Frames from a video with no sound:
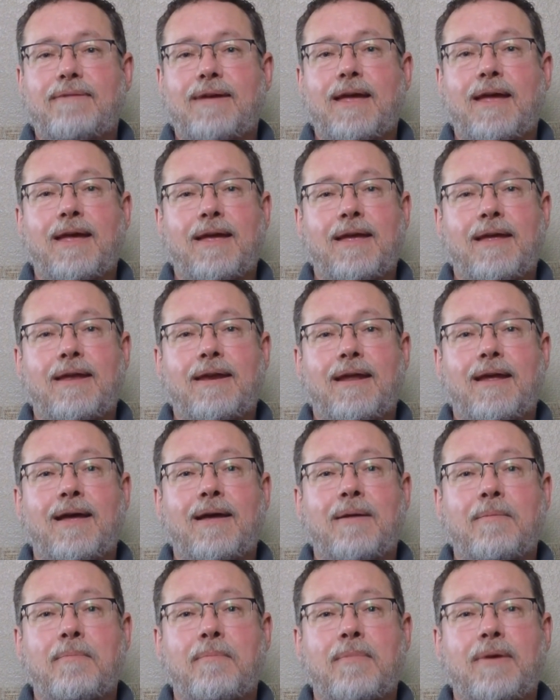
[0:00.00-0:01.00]
and
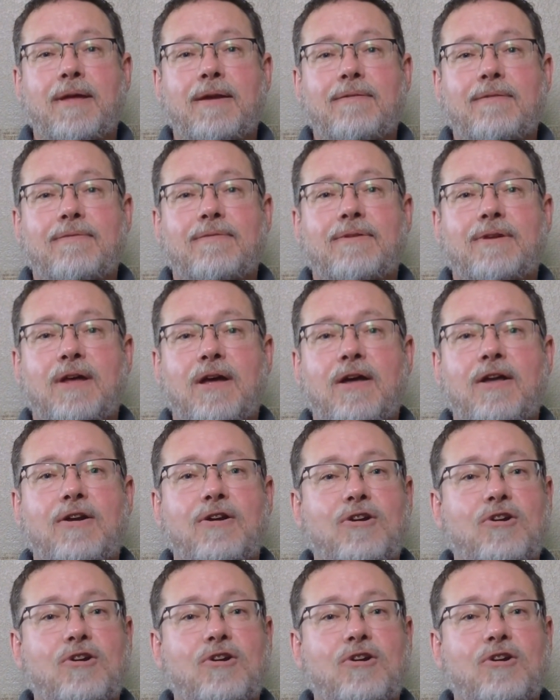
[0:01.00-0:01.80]
I might have taught